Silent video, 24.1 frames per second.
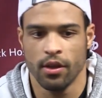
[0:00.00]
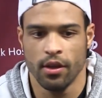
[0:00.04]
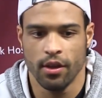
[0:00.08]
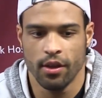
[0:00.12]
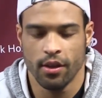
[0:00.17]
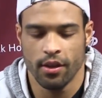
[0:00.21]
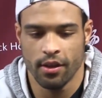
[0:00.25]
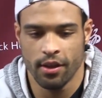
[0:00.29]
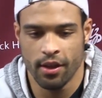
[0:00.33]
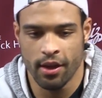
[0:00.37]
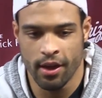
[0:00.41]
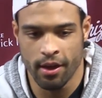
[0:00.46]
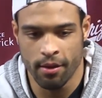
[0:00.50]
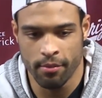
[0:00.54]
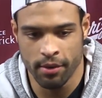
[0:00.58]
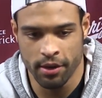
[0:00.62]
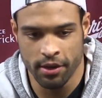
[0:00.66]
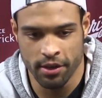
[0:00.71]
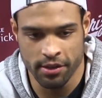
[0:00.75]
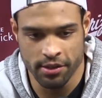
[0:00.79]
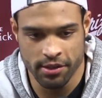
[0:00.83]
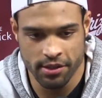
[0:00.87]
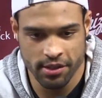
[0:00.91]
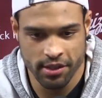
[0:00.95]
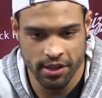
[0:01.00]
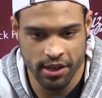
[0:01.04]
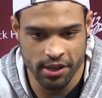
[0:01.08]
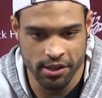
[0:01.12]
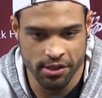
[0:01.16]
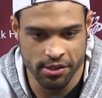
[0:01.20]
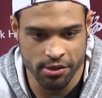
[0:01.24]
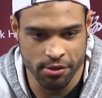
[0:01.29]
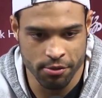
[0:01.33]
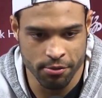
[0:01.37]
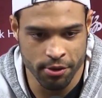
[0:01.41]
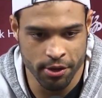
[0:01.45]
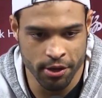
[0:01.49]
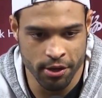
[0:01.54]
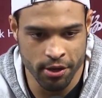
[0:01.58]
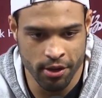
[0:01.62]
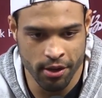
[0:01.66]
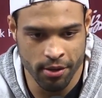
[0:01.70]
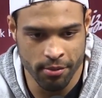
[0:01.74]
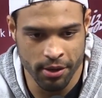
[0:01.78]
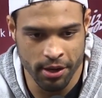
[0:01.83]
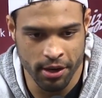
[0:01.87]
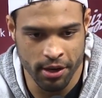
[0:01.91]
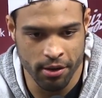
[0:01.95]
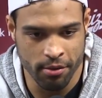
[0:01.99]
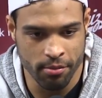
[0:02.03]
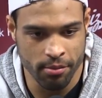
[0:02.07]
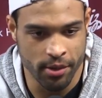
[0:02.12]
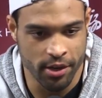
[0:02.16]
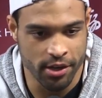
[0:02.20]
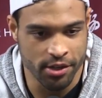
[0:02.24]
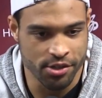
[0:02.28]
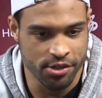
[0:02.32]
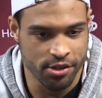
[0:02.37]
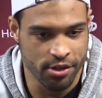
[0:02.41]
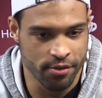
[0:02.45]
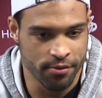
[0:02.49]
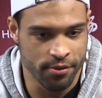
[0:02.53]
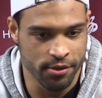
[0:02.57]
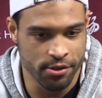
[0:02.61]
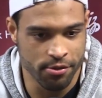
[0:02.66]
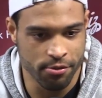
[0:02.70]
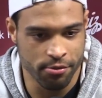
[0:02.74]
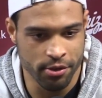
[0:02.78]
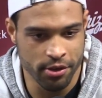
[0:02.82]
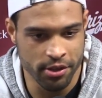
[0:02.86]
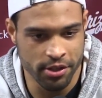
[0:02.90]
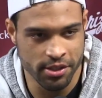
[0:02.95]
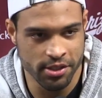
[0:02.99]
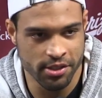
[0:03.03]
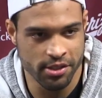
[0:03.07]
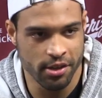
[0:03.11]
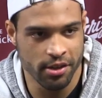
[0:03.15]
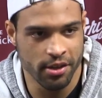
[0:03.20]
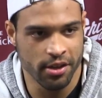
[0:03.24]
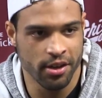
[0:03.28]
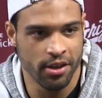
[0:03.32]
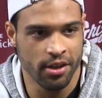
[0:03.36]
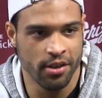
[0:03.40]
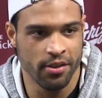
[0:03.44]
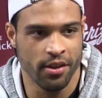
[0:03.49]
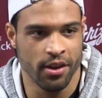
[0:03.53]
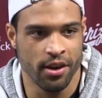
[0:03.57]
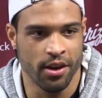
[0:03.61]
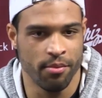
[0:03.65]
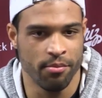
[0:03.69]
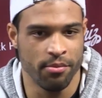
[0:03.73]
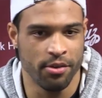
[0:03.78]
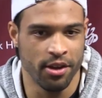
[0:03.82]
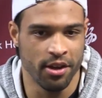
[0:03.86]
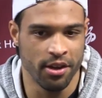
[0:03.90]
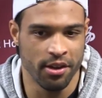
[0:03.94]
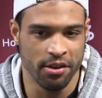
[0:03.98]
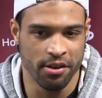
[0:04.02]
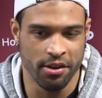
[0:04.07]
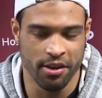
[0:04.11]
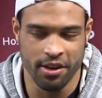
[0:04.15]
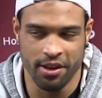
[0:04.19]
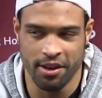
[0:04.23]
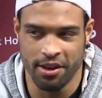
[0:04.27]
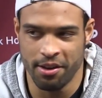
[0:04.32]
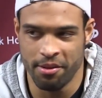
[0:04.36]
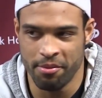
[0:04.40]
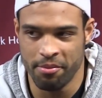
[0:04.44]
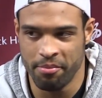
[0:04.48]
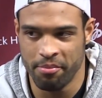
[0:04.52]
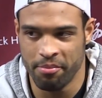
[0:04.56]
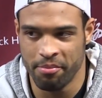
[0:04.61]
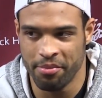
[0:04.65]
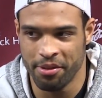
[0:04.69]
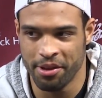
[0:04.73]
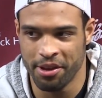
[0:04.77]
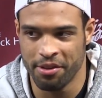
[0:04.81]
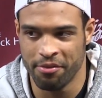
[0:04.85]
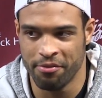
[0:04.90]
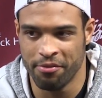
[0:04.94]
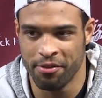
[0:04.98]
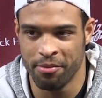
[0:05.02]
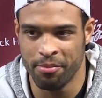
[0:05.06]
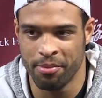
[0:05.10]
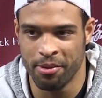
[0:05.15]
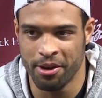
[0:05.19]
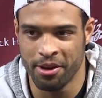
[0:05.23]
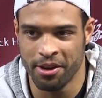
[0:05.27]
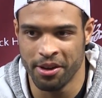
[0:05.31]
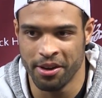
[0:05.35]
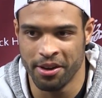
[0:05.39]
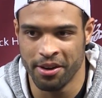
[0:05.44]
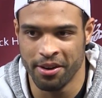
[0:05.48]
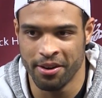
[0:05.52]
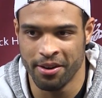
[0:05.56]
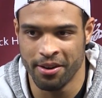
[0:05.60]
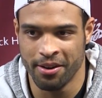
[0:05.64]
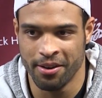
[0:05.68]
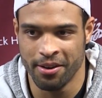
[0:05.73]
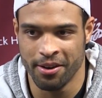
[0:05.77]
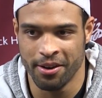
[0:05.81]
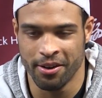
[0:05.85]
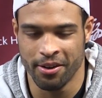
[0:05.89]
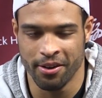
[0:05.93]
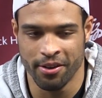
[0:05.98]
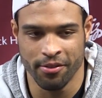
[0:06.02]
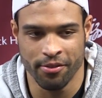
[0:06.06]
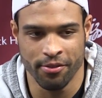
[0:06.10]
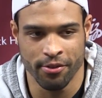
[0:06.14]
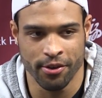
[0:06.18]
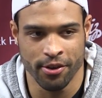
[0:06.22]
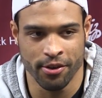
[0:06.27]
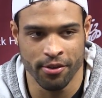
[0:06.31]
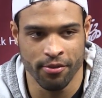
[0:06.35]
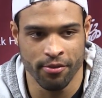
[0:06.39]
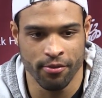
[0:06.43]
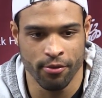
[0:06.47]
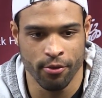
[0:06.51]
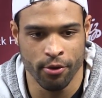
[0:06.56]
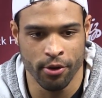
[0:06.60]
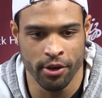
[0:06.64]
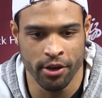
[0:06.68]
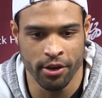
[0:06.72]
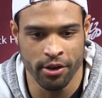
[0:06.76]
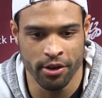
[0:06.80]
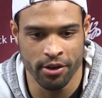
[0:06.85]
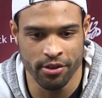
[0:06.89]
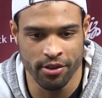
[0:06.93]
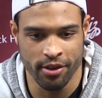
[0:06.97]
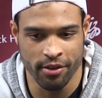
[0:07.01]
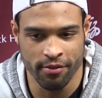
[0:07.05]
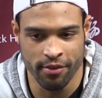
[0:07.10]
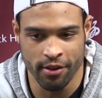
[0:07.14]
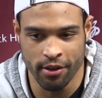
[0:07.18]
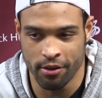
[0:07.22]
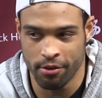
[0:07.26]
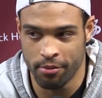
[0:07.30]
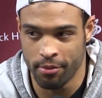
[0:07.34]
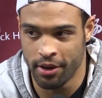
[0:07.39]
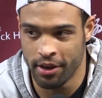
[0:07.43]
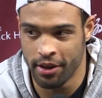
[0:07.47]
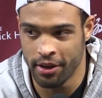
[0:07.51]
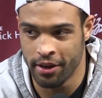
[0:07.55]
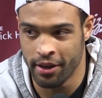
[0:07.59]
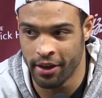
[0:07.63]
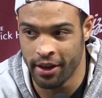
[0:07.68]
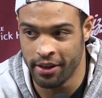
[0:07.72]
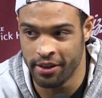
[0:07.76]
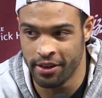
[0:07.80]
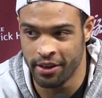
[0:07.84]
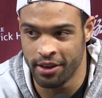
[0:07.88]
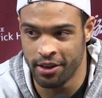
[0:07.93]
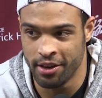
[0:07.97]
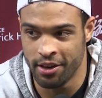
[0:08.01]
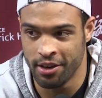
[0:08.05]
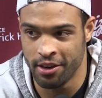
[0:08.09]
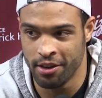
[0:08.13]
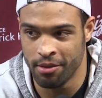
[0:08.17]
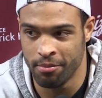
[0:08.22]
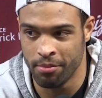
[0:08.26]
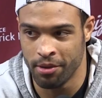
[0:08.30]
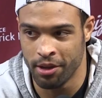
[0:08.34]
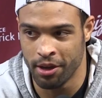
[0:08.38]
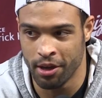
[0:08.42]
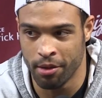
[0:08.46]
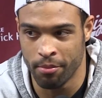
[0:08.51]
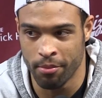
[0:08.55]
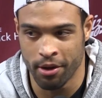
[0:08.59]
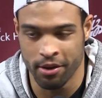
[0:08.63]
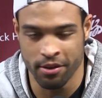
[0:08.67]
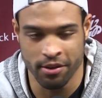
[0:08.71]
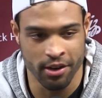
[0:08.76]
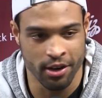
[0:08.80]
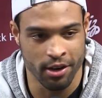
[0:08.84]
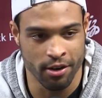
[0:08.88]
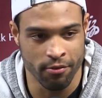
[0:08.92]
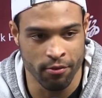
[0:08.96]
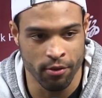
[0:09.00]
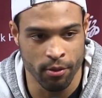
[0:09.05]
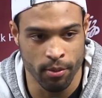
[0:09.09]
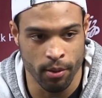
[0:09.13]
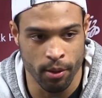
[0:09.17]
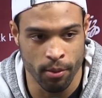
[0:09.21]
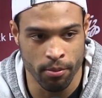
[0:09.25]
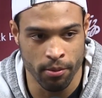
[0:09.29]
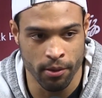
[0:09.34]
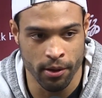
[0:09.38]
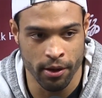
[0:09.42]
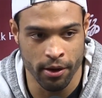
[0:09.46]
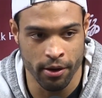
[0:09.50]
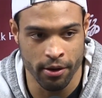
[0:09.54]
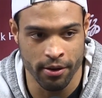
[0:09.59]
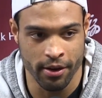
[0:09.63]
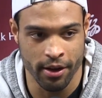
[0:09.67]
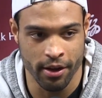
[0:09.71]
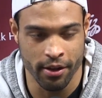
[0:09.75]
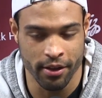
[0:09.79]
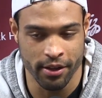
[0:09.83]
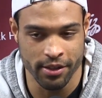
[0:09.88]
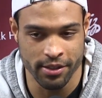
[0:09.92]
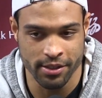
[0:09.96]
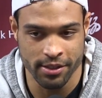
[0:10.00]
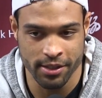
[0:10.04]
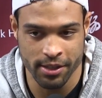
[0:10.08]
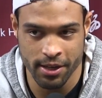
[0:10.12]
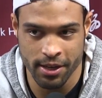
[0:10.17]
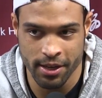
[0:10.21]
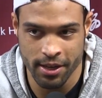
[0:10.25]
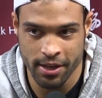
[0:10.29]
Yeah, I mean, it's kind of surreal. I mean, I'm not sure if it's really sunk in that I'm done playing football here. You know, for 4 years I found my identity in being a Montana football player, and now that's